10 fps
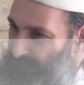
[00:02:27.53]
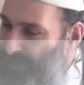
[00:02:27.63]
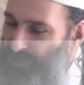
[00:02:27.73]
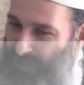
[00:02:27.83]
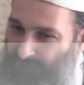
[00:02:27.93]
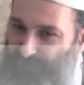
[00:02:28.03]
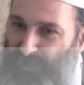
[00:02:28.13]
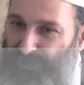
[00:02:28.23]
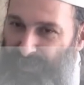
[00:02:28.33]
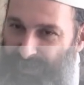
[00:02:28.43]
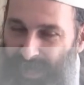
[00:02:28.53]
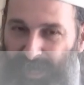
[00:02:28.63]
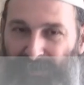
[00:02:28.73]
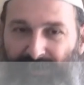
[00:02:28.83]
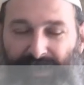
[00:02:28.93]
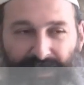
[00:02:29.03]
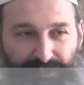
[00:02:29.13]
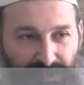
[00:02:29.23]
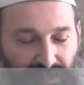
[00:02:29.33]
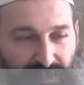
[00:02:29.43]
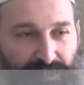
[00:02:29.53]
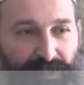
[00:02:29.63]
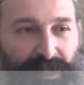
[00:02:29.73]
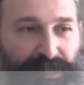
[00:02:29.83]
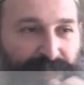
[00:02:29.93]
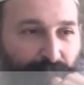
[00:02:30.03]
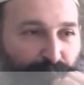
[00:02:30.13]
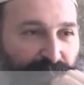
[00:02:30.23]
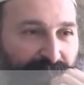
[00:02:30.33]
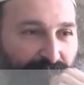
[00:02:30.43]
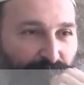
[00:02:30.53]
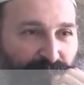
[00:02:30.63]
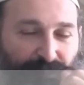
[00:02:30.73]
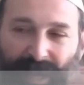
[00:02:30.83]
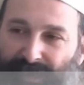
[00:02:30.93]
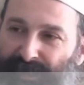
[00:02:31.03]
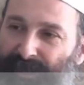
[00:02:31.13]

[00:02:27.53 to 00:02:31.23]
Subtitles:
but you have to understand, like the example I gave you with my